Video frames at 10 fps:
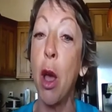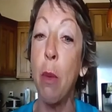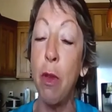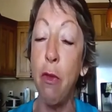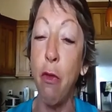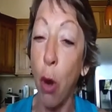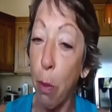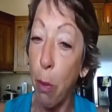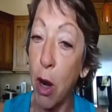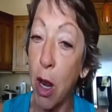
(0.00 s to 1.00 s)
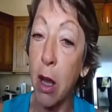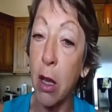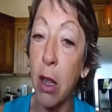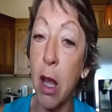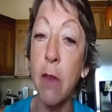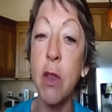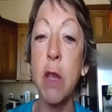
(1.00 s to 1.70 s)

before putting on gloves